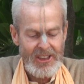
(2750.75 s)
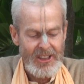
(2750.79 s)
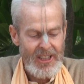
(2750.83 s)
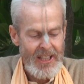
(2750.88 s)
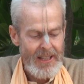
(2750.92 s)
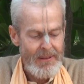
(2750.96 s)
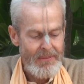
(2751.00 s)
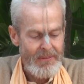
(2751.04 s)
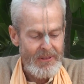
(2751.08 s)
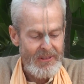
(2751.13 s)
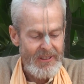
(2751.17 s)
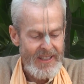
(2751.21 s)

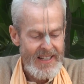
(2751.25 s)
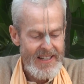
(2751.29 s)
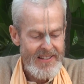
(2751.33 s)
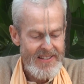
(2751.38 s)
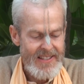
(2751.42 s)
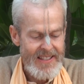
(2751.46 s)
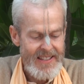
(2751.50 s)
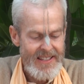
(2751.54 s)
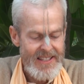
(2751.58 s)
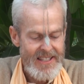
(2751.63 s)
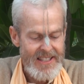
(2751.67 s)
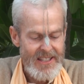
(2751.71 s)
sharp
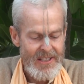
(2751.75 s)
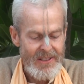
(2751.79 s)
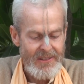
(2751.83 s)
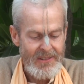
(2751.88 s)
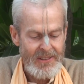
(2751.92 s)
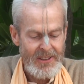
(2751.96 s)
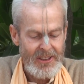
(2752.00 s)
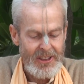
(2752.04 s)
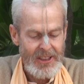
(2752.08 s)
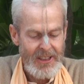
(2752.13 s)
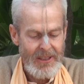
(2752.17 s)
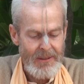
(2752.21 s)
grass, and
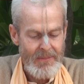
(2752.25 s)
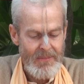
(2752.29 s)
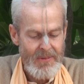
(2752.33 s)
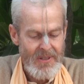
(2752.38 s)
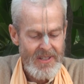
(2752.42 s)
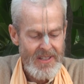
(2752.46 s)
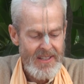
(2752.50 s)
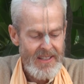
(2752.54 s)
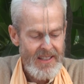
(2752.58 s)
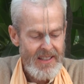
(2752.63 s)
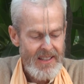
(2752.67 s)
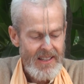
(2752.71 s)
stone
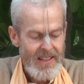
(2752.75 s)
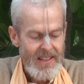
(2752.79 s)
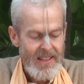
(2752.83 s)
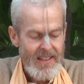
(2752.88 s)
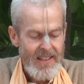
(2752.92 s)
chips.